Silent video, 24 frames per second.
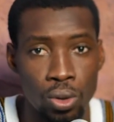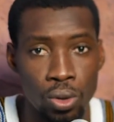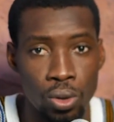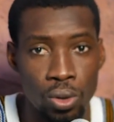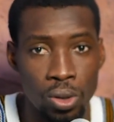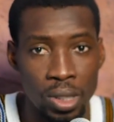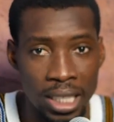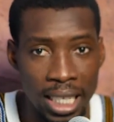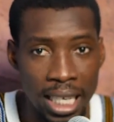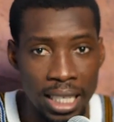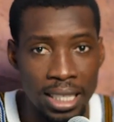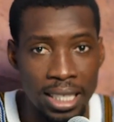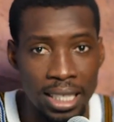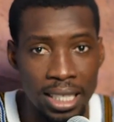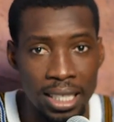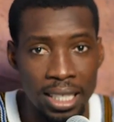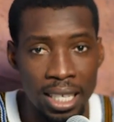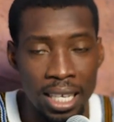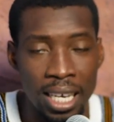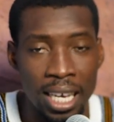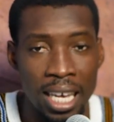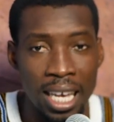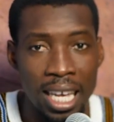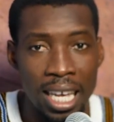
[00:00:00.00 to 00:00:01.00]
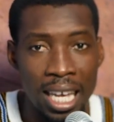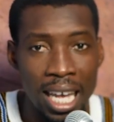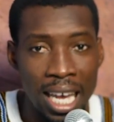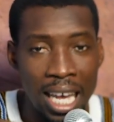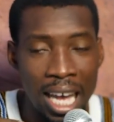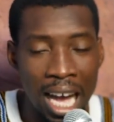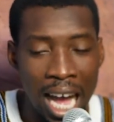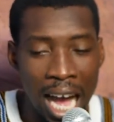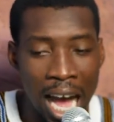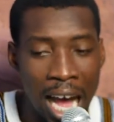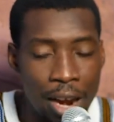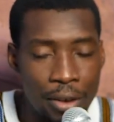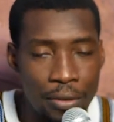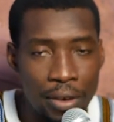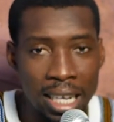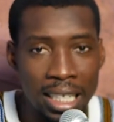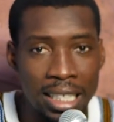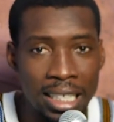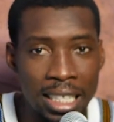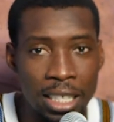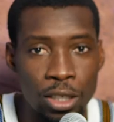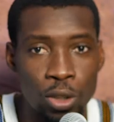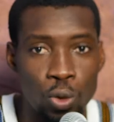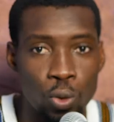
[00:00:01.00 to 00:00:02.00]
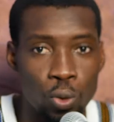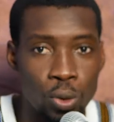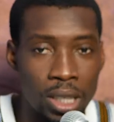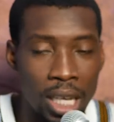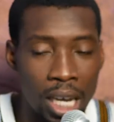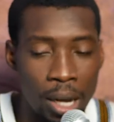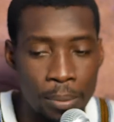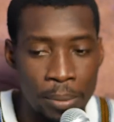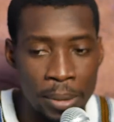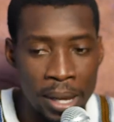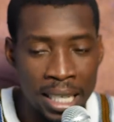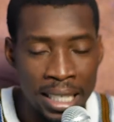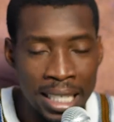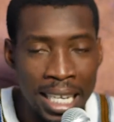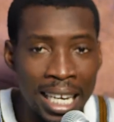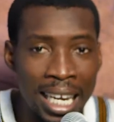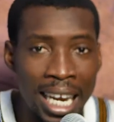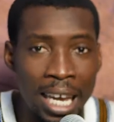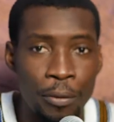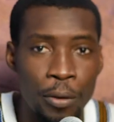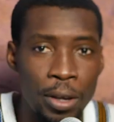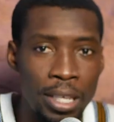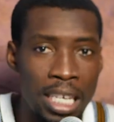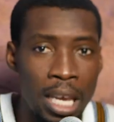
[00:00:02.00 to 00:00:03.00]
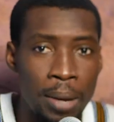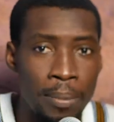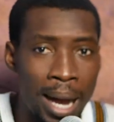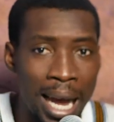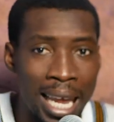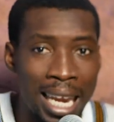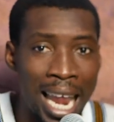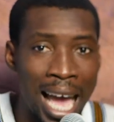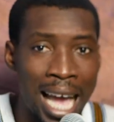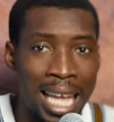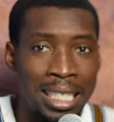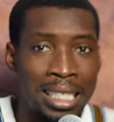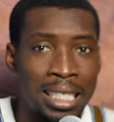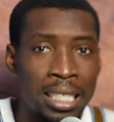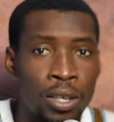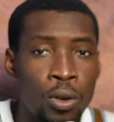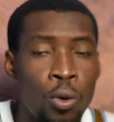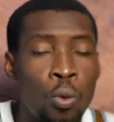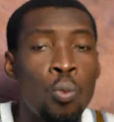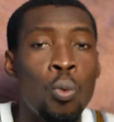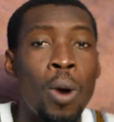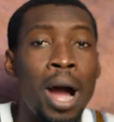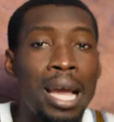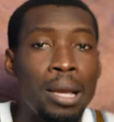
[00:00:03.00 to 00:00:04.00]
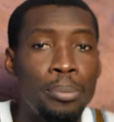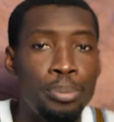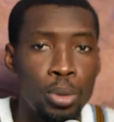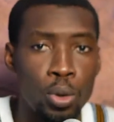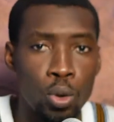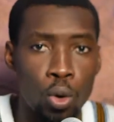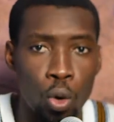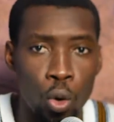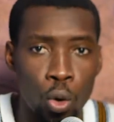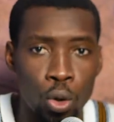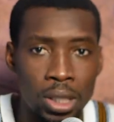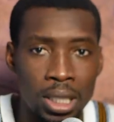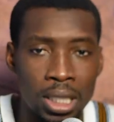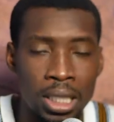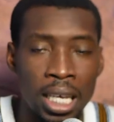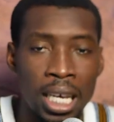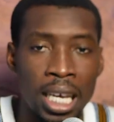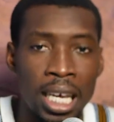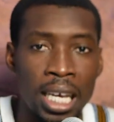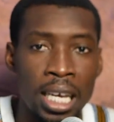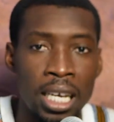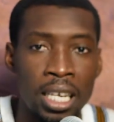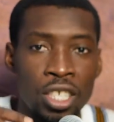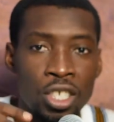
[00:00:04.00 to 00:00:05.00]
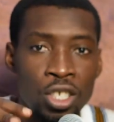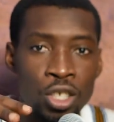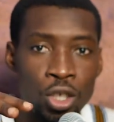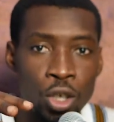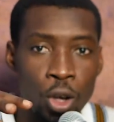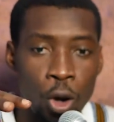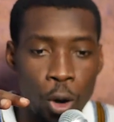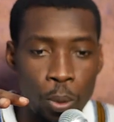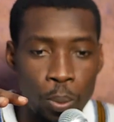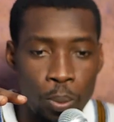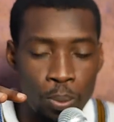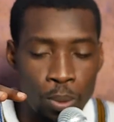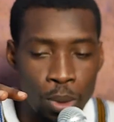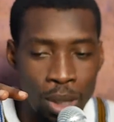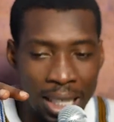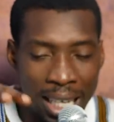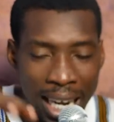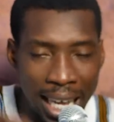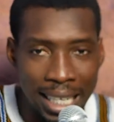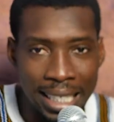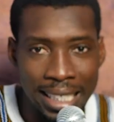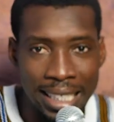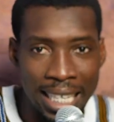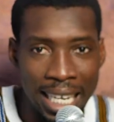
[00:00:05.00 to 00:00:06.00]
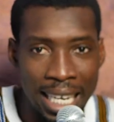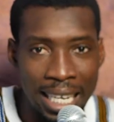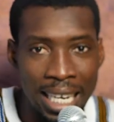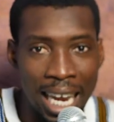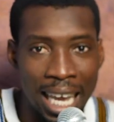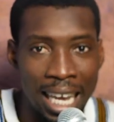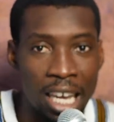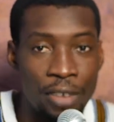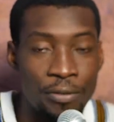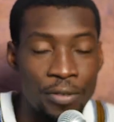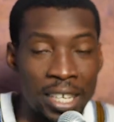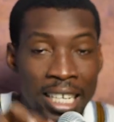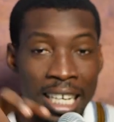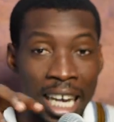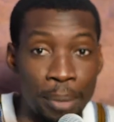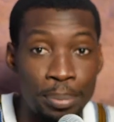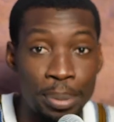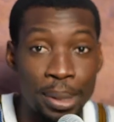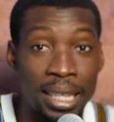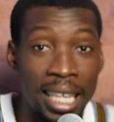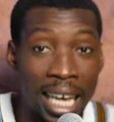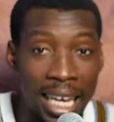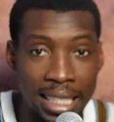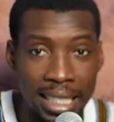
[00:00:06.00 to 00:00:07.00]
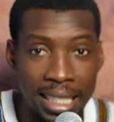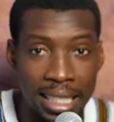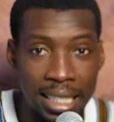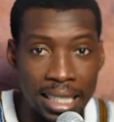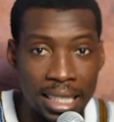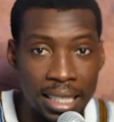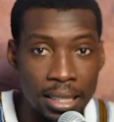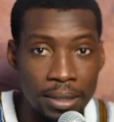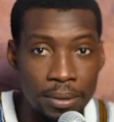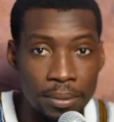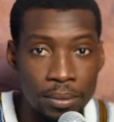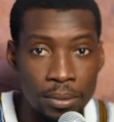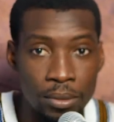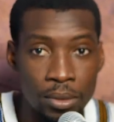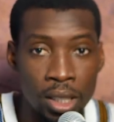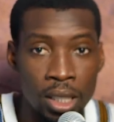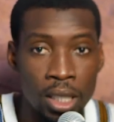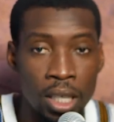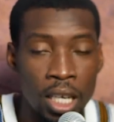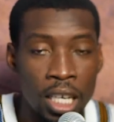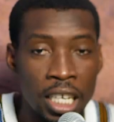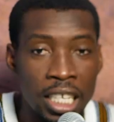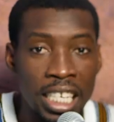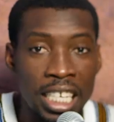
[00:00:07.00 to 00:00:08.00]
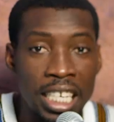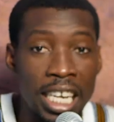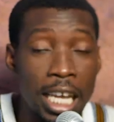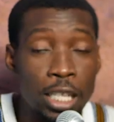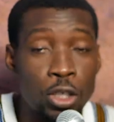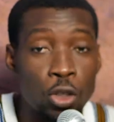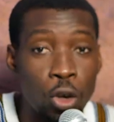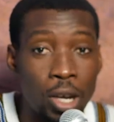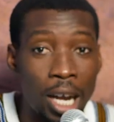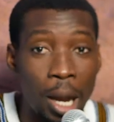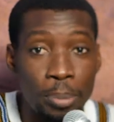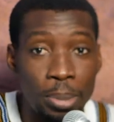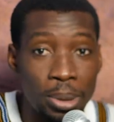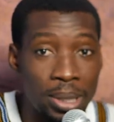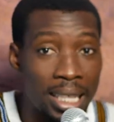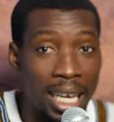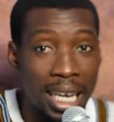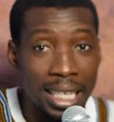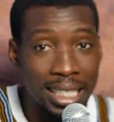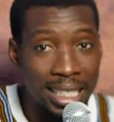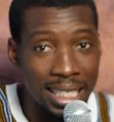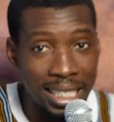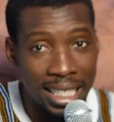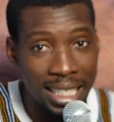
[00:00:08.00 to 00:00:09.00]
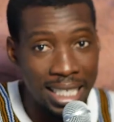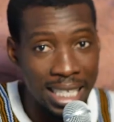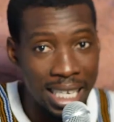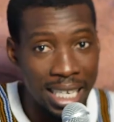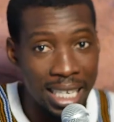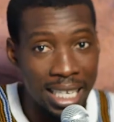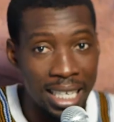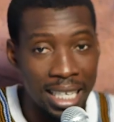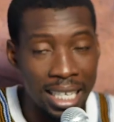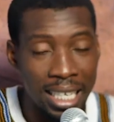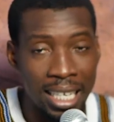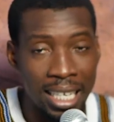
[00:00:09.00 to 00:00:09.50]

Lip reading: Yes, 100 years to come nye language ba alaji. Why? Because your land there na kafi capital city ni nature capital city